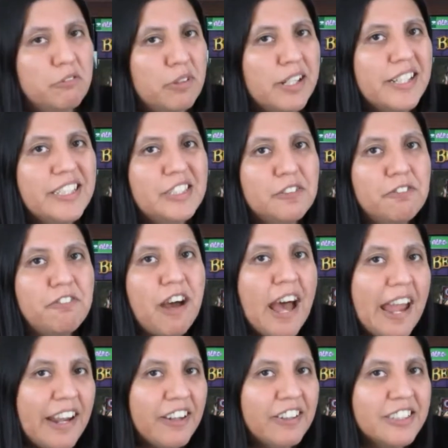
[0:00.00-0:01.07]
run into
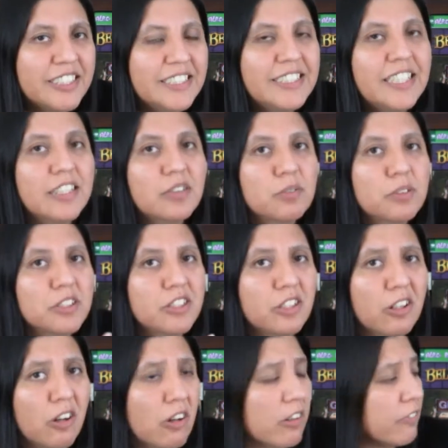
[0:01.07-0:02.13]
fires and such, which are
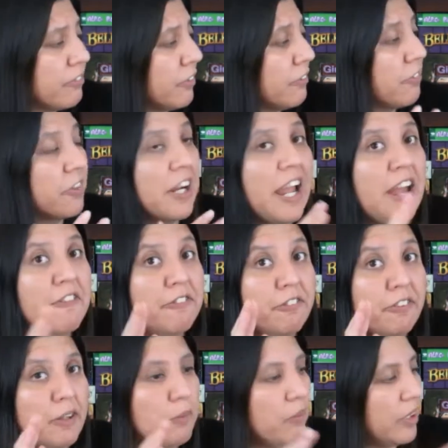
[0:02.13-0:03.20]
harmful for
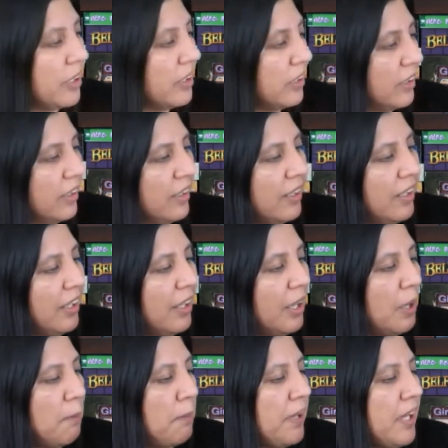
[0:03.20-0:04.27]
everyone.
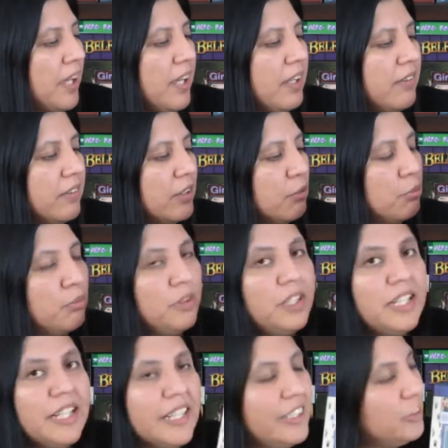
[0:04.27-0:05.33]
But the
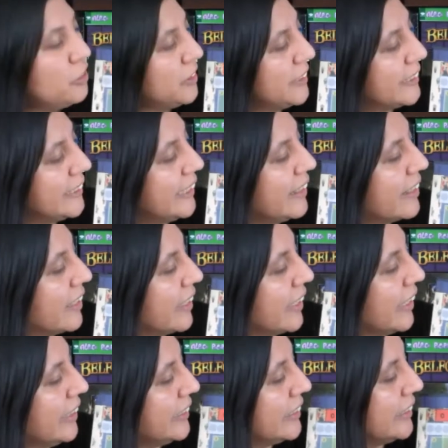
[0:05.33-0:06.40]
really interesting
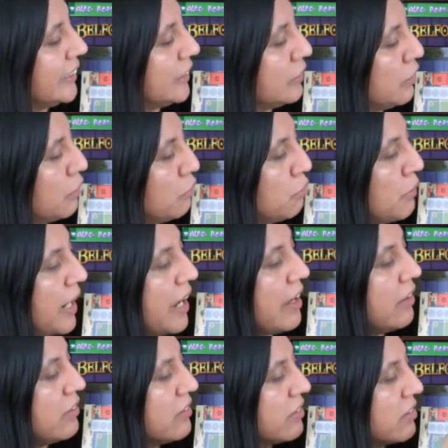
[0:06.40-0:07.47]
thing is this
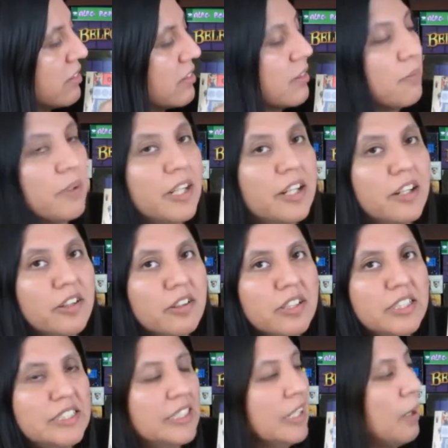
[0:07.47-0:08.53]
round system here,
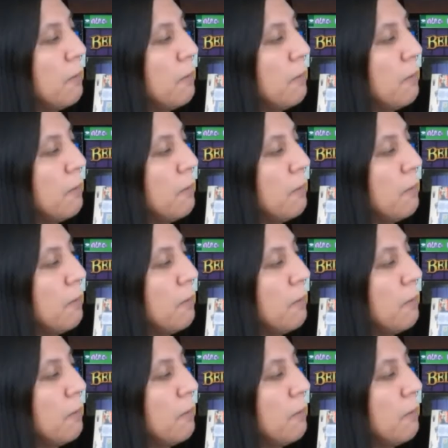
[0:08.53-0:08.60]
this